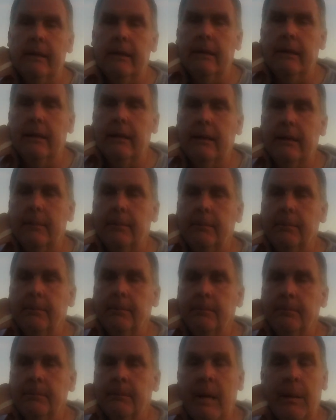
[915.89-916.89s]
They
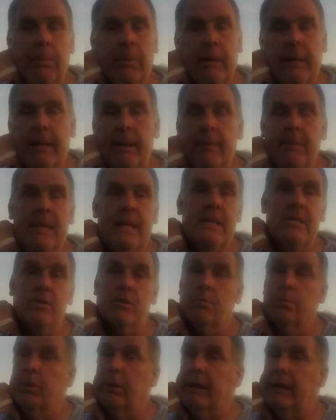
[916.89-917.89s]
have plenty of bees.
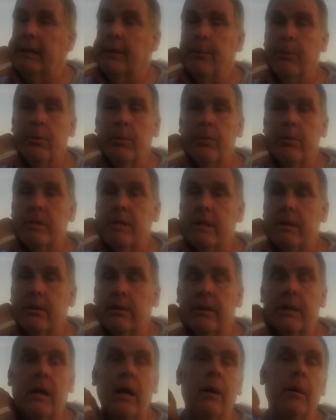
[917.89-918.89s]
There's plenty of brood still
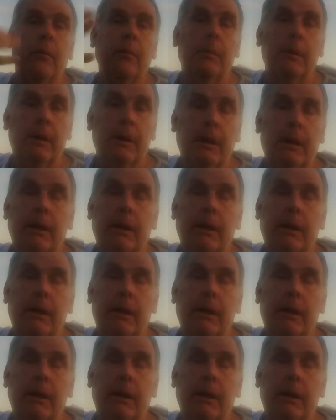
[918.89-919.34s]
to come.